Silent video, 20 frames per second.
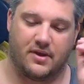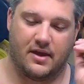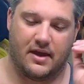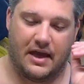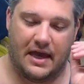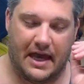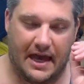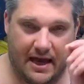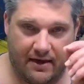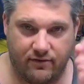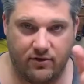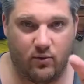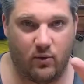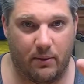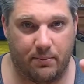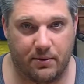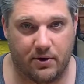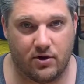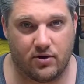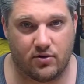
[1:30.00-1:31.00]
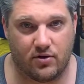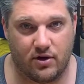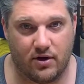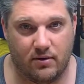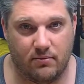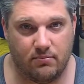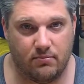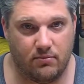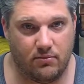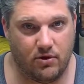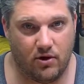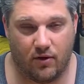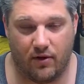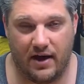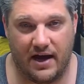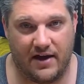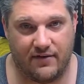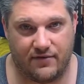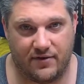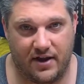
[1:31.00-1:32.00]
heavy whipping cream, no
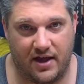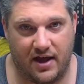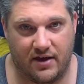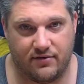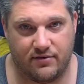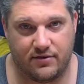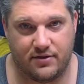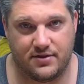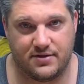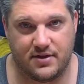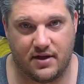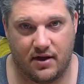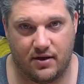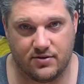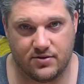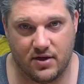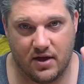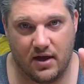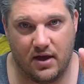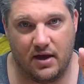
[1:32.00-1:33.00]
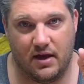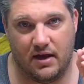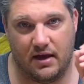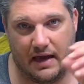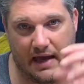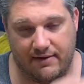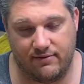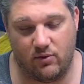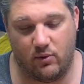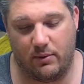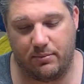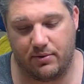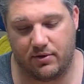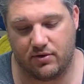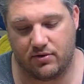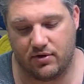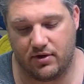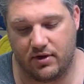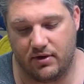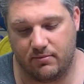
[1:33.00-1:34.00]
half and half in this house, heavy whipping
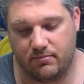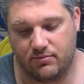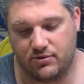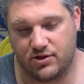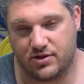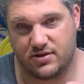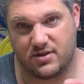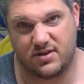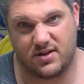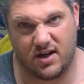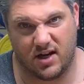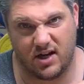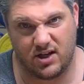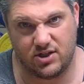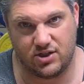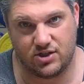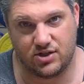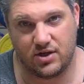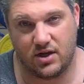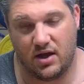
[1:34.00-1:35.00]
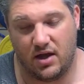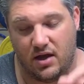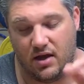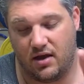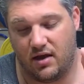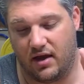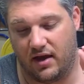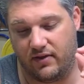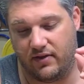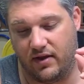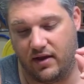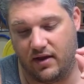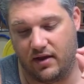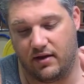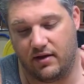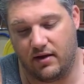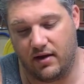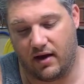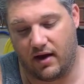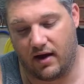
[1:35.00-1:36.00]
cream, just a touch. And
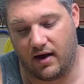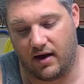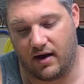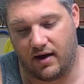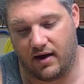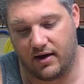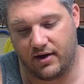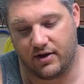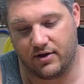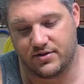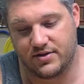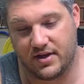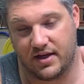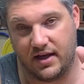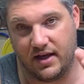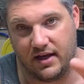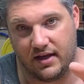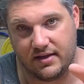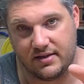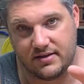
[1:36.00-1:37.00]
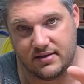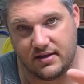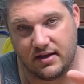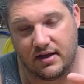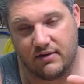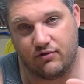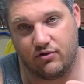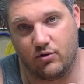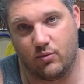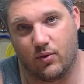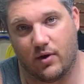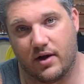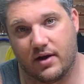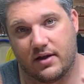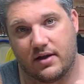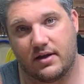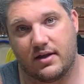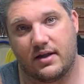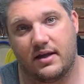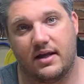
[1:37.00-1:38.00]
then here's a hint, if you want
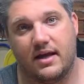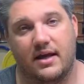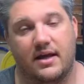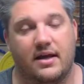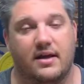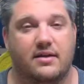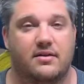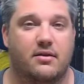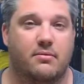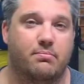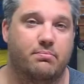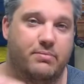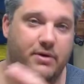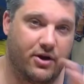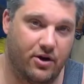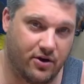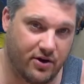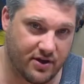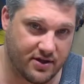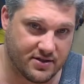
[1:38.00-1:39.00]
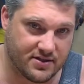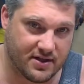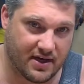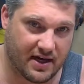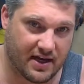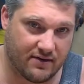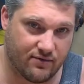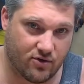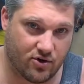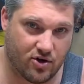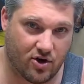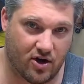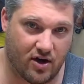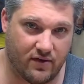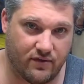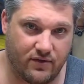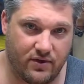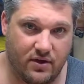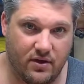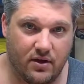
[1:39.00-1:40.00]
to take the bitterness out of your
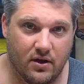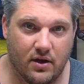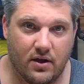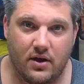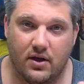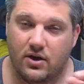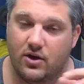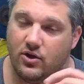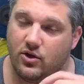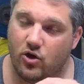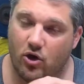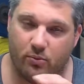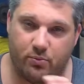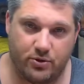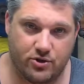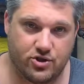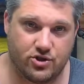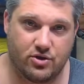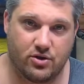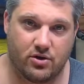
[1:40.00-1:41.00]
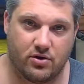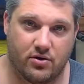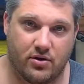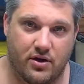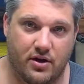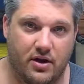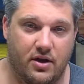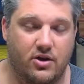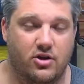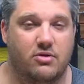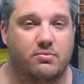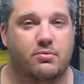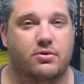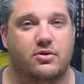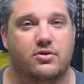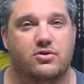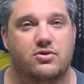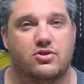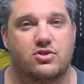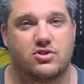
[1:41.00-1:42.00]
coffee, don't put sugar in it, you put
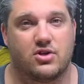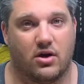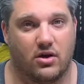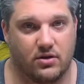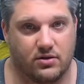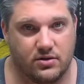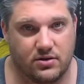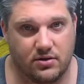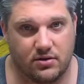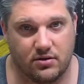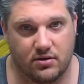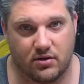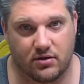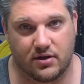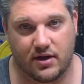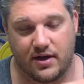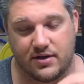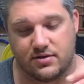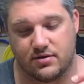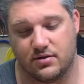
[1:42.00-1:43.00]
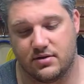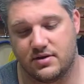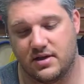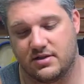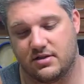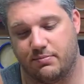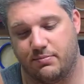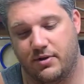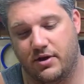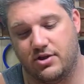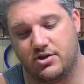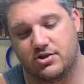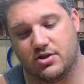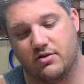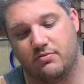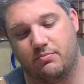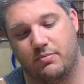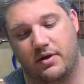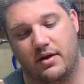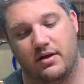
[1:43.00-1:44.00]
salt. Okay, so this has a pinch
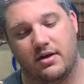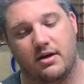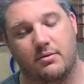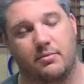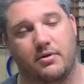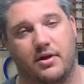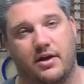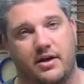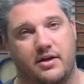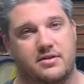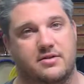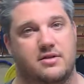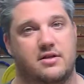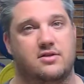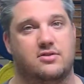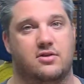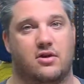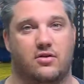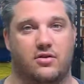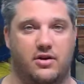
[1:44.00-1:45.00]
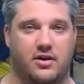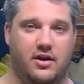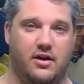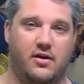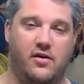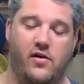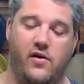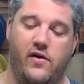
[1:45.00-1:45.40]
of pink Himalayan sea salt in it,